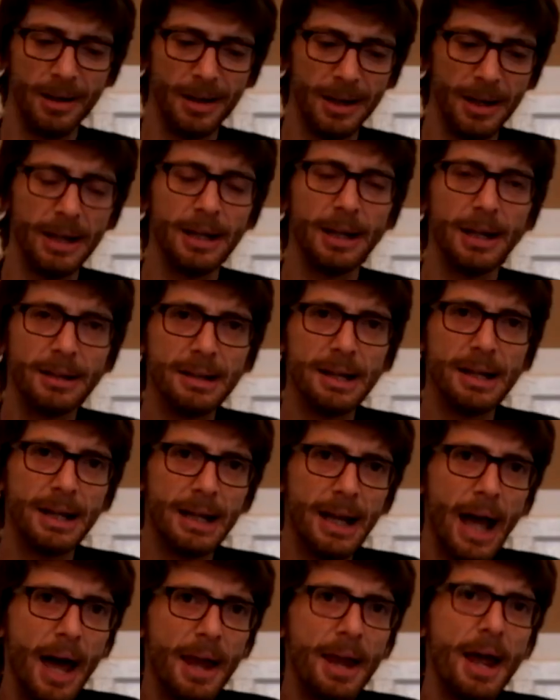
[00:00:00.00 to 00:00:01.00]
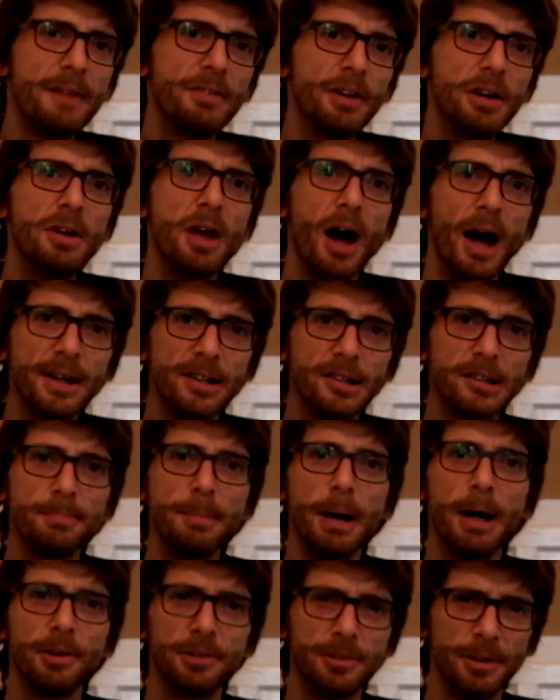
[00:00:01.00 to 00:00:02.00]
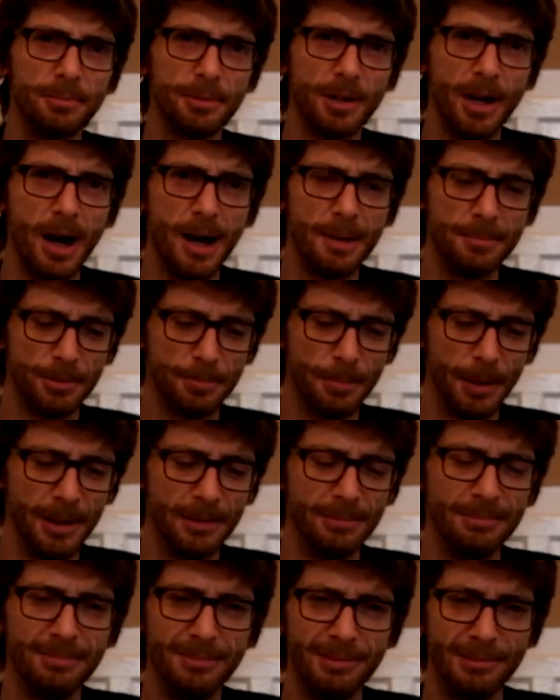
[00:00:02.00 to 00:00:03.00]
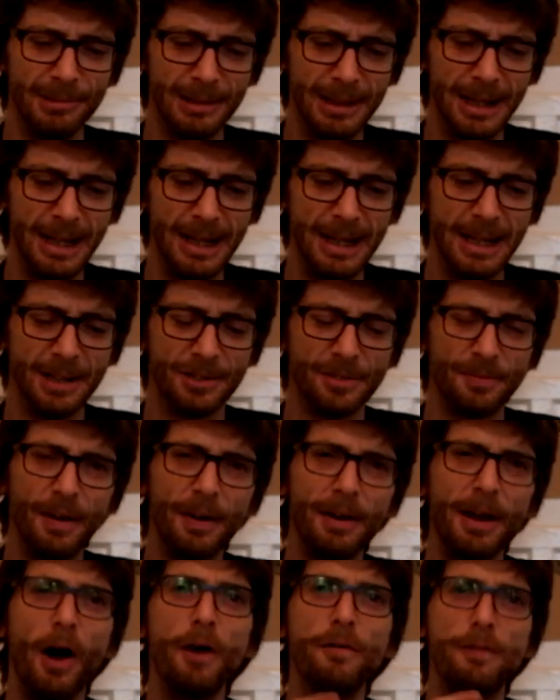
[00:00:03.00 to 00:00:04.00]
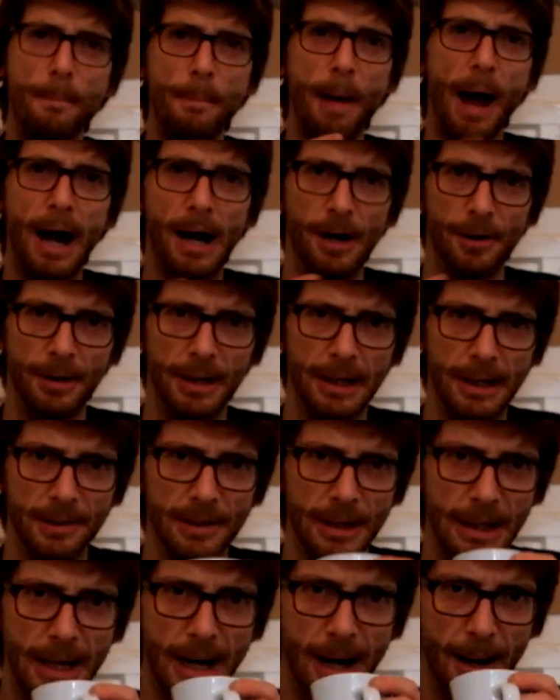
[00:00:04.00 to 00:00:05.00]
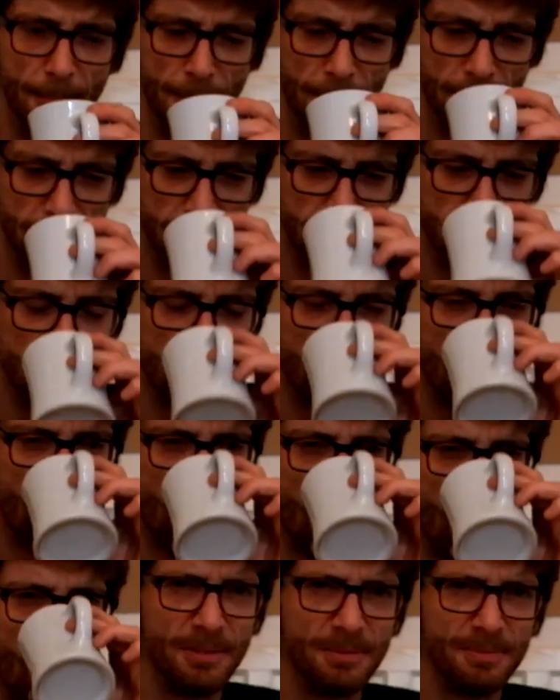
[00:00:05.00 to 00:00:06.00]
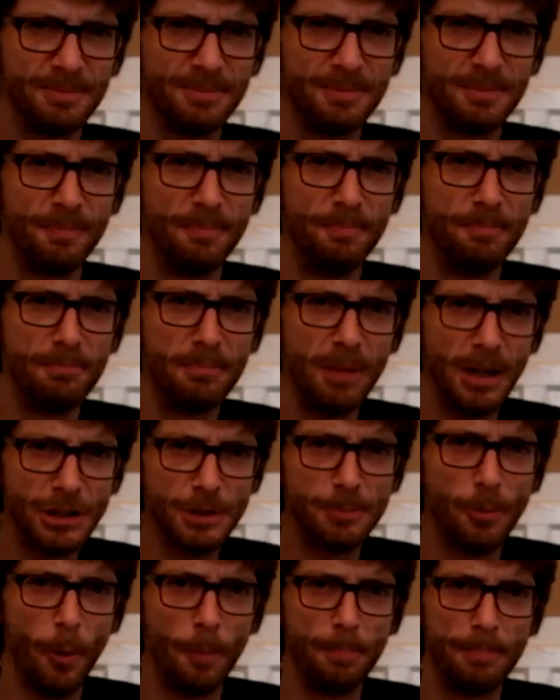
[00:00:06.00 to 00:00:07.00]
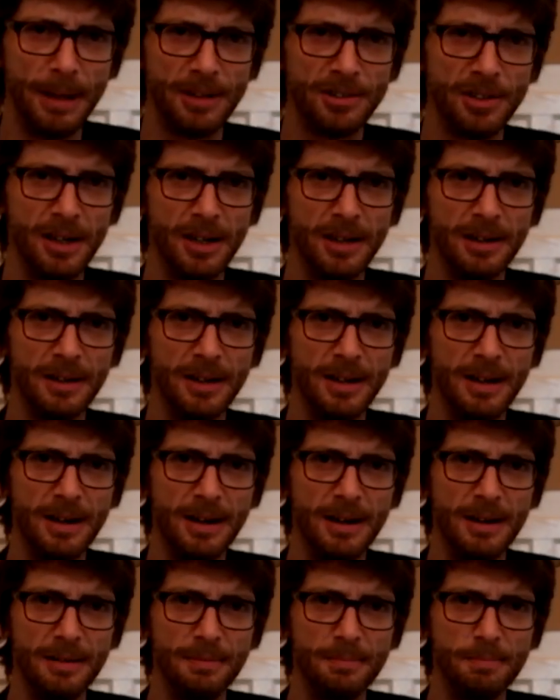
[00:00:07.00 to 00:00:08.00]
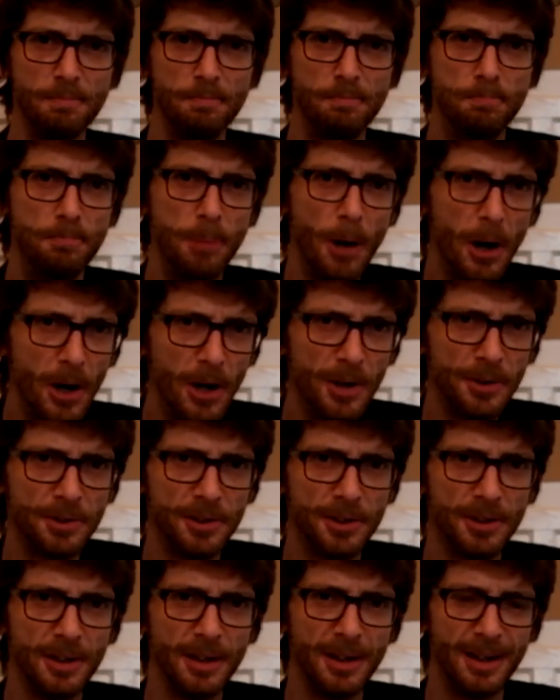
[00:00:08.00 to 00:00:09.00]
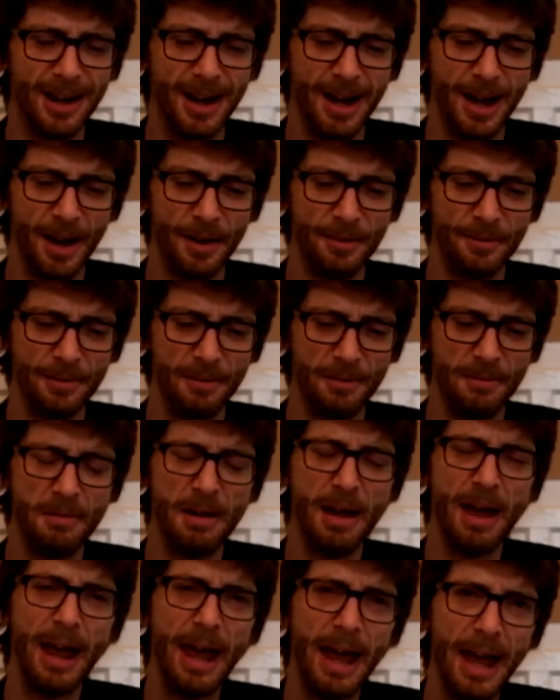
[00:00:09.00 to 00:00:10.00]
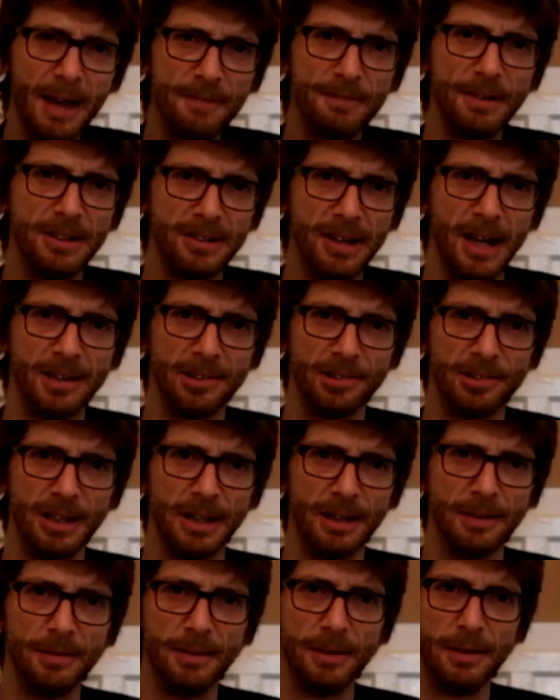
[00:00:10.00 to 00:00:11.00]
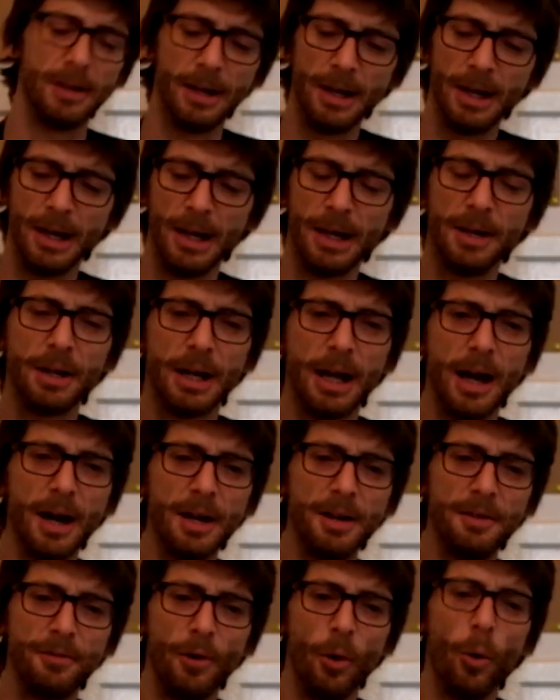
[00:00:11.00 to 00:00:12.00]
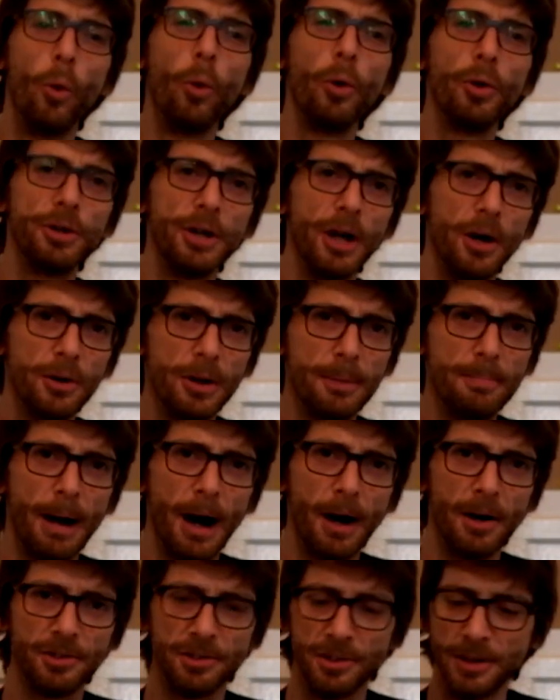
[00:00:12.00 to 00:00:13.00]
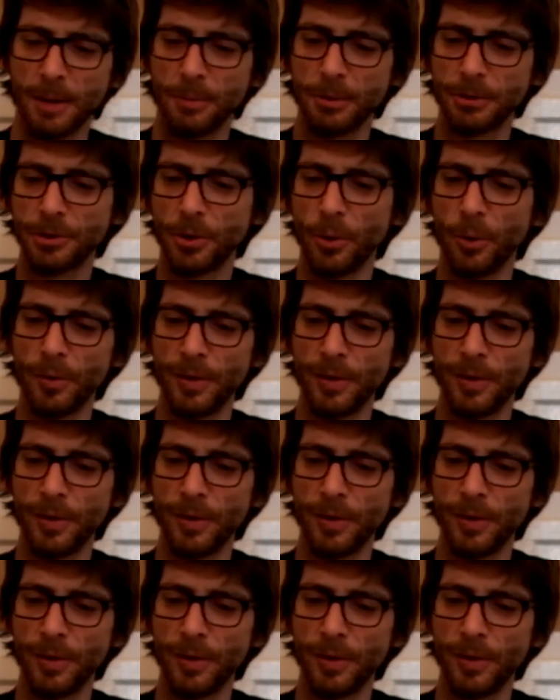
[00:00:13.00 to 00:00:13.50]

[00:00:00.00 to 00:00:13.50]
It can have a nice smell sometimes, but really it's very overpowering in the cup. Much more bitter, burnt, and heavy tasting. In a kind of audio comparison, I would call